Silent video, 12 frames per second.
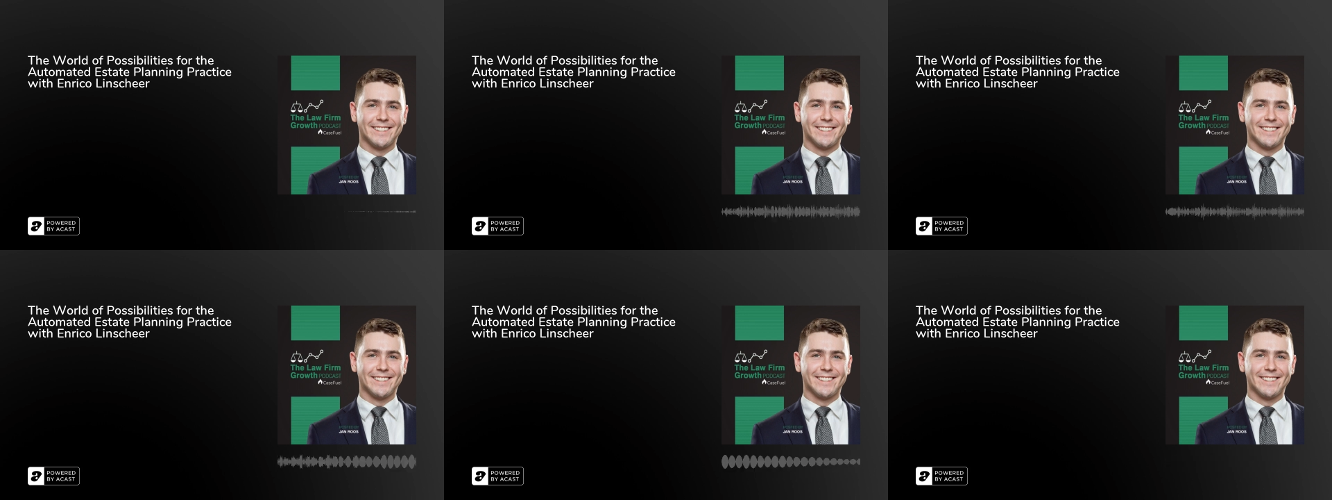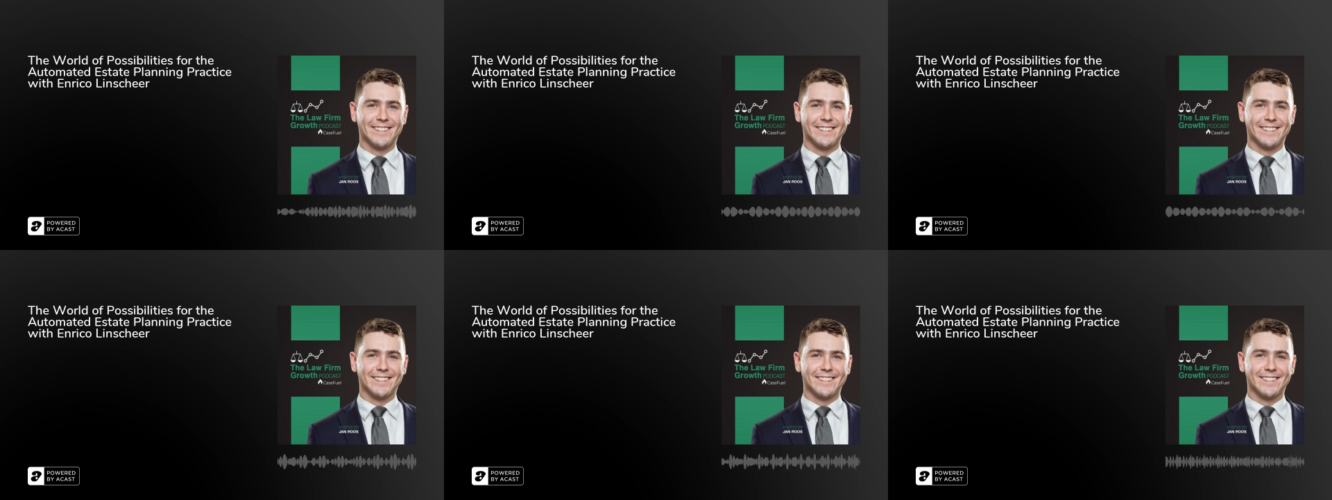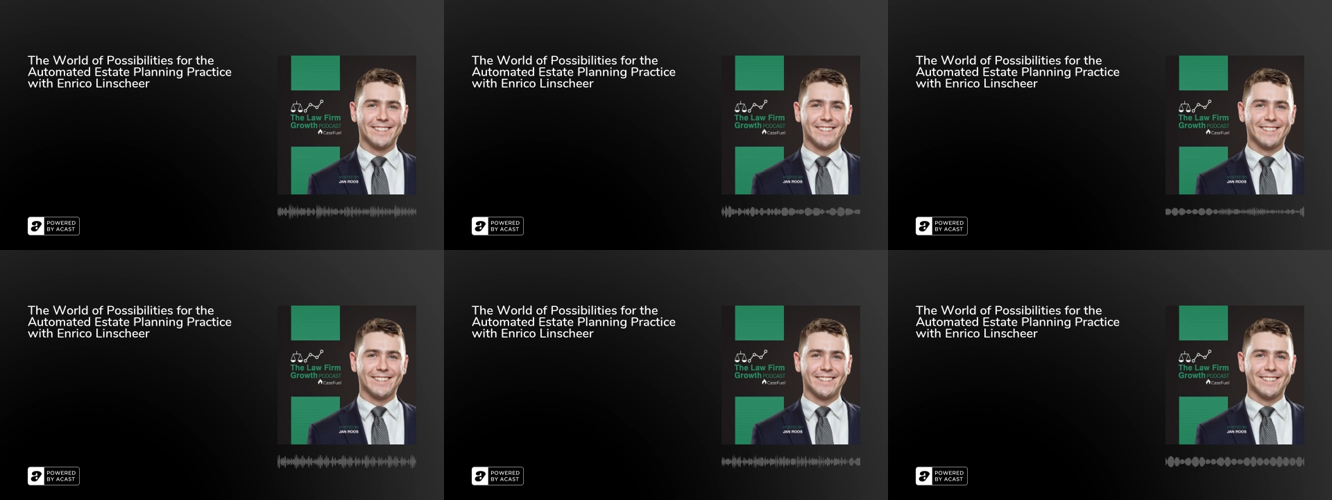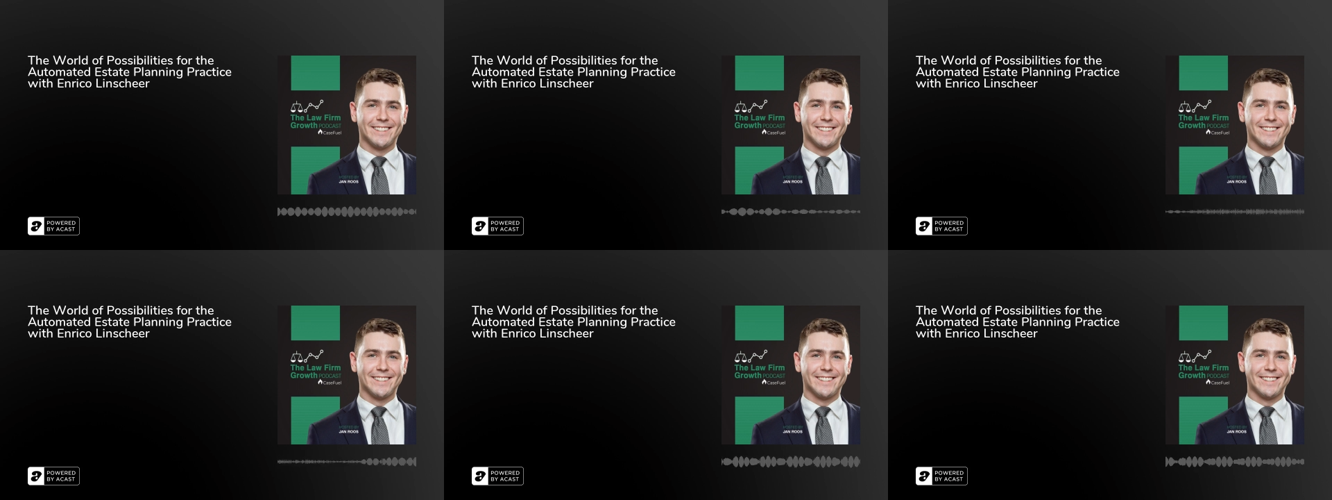
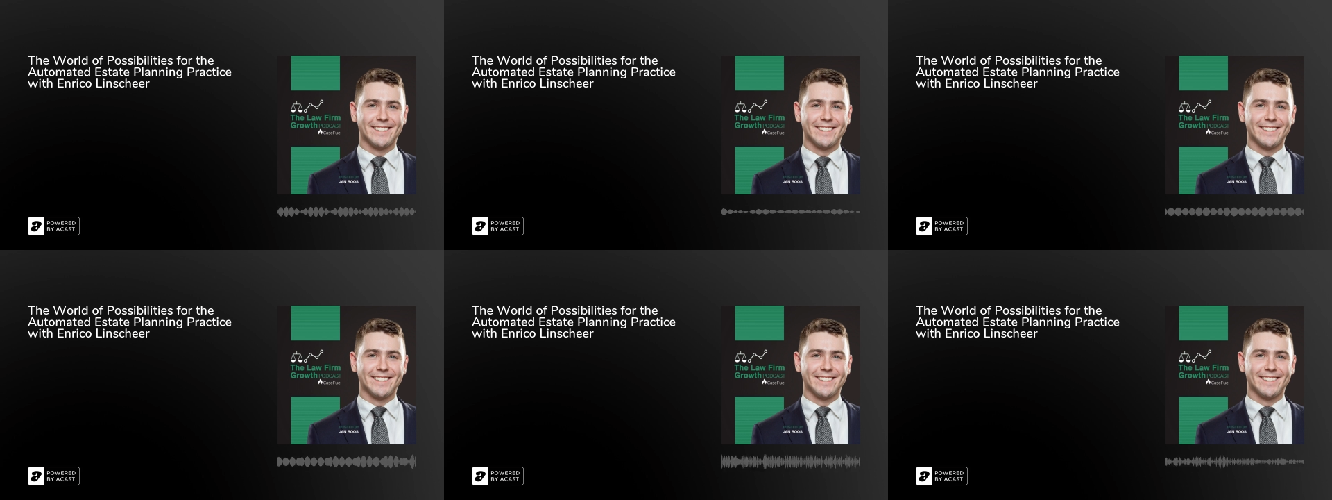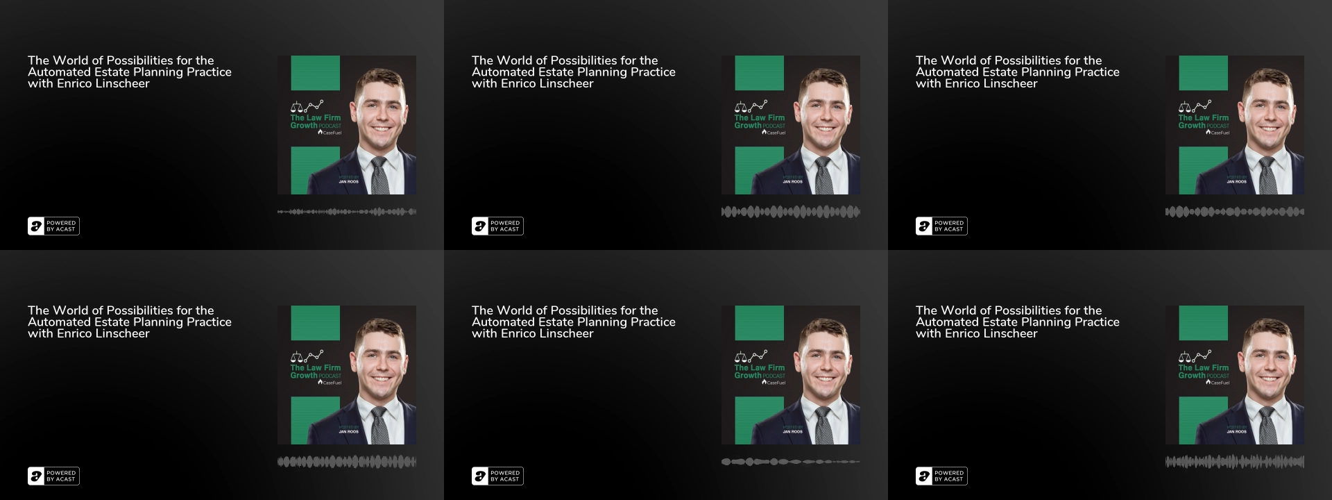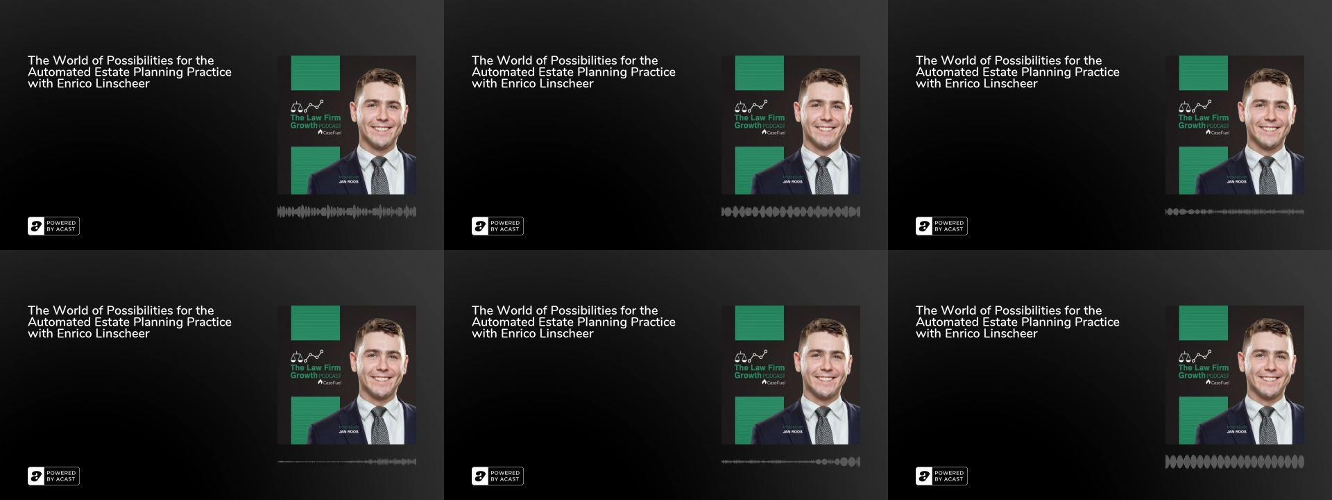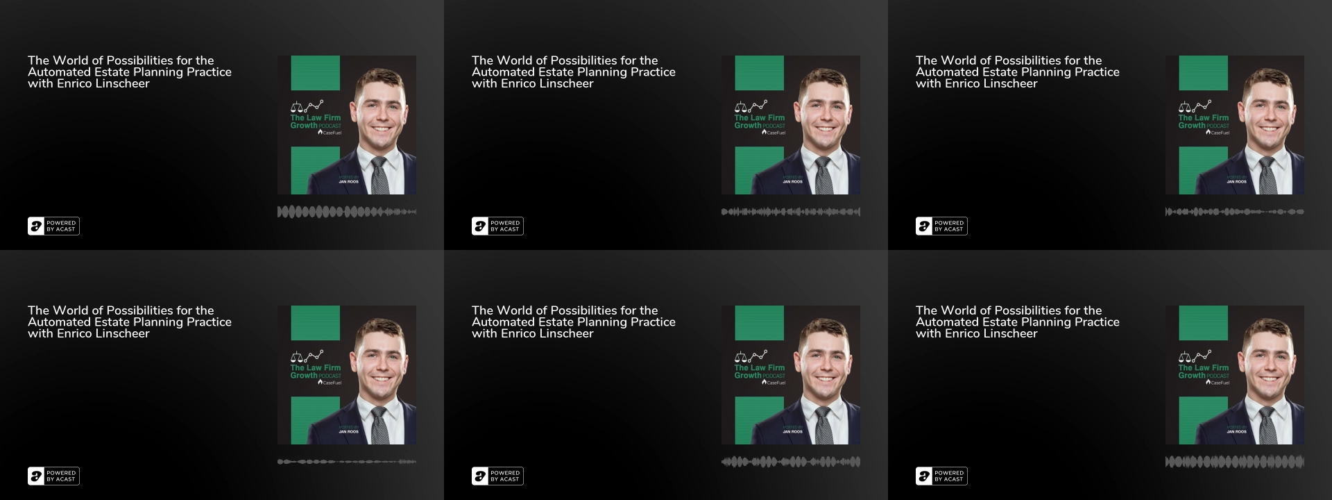
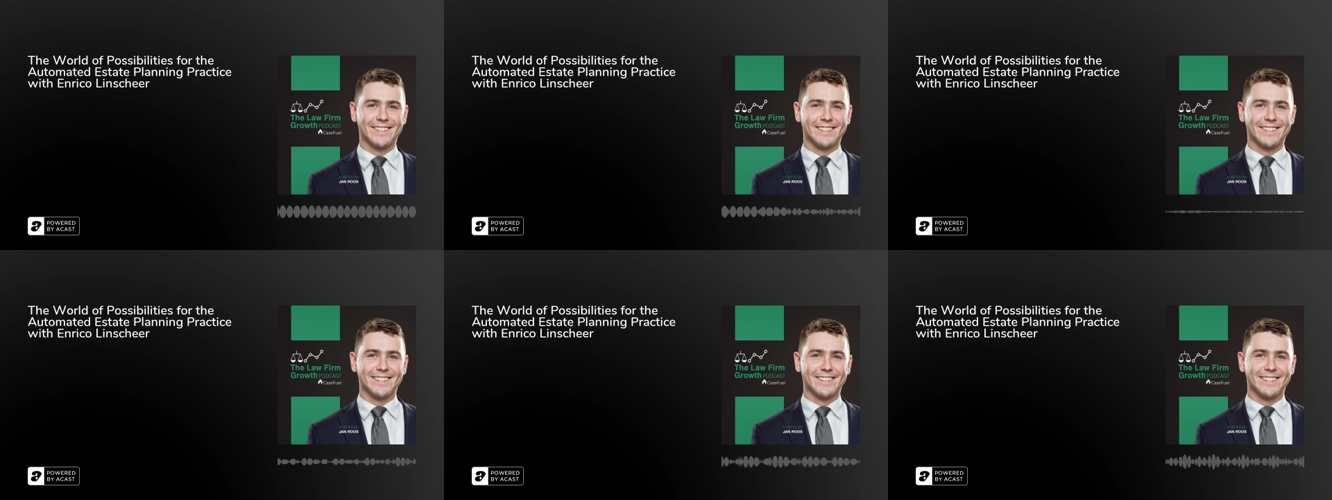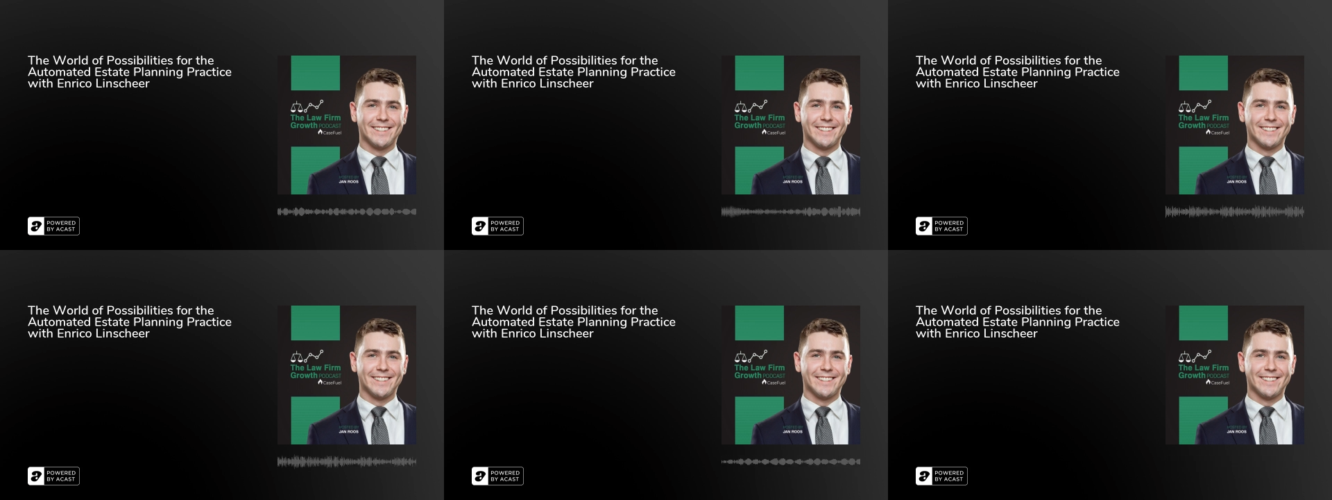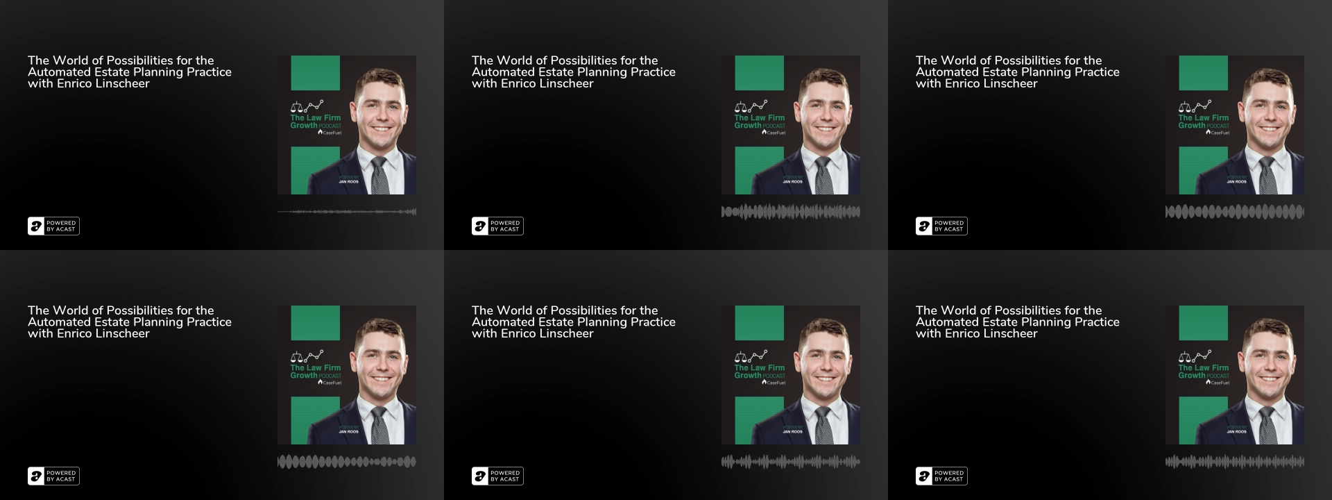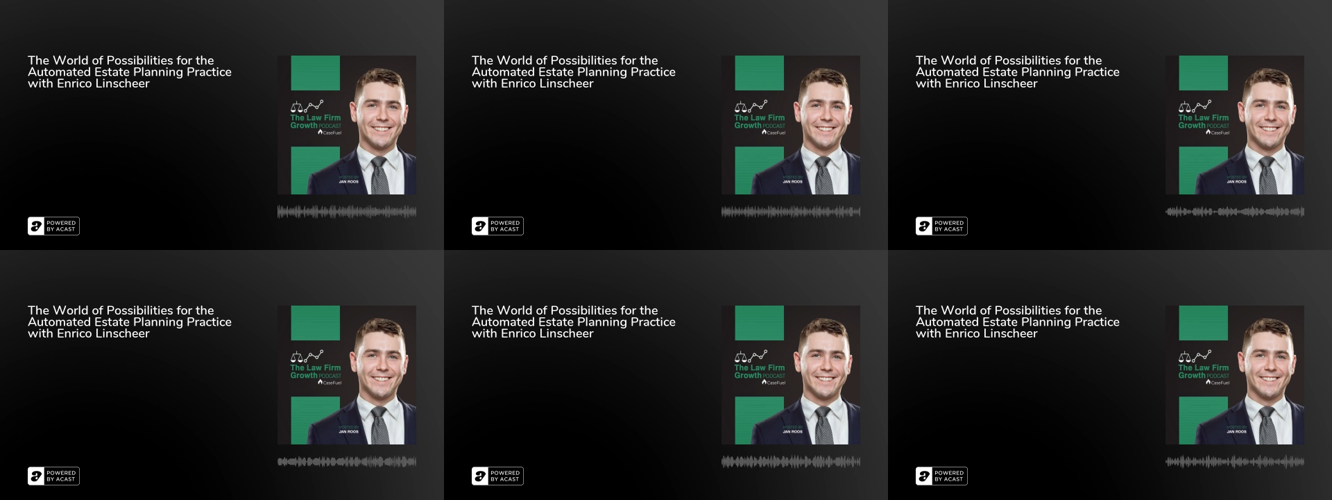
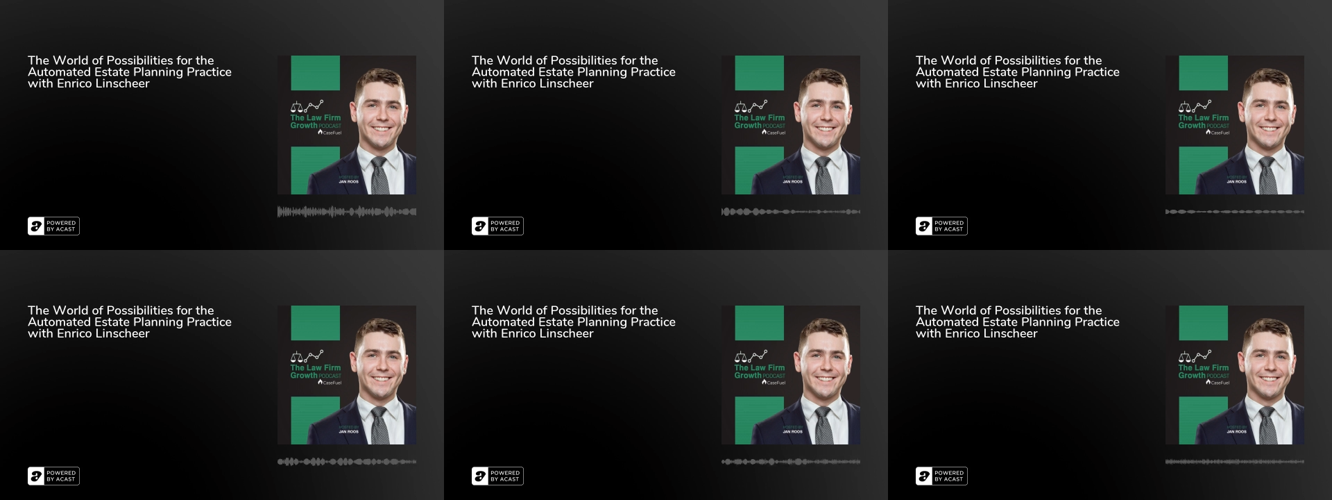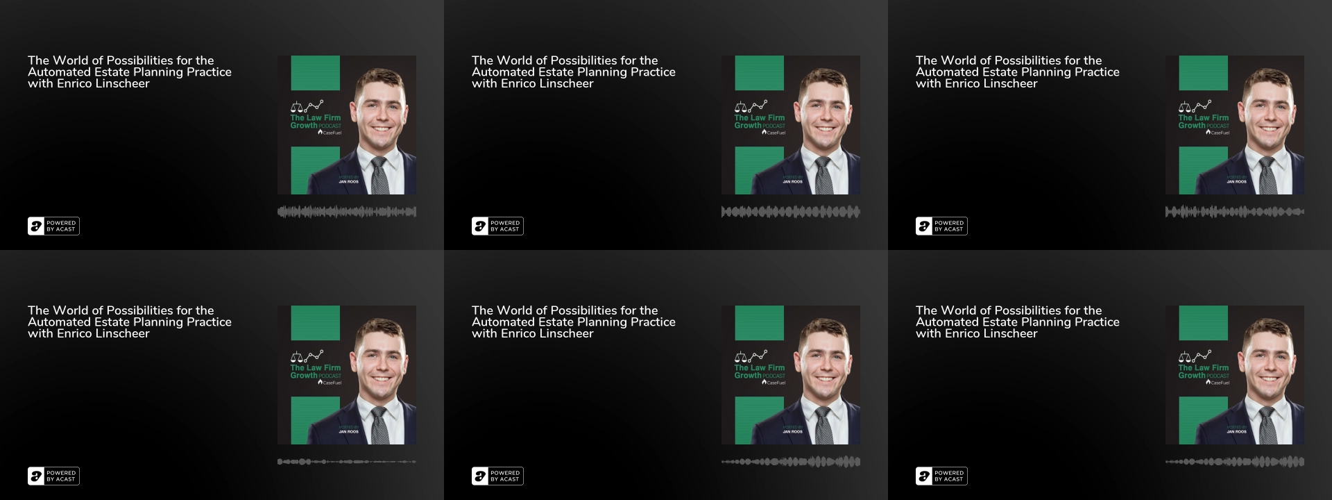[no speech]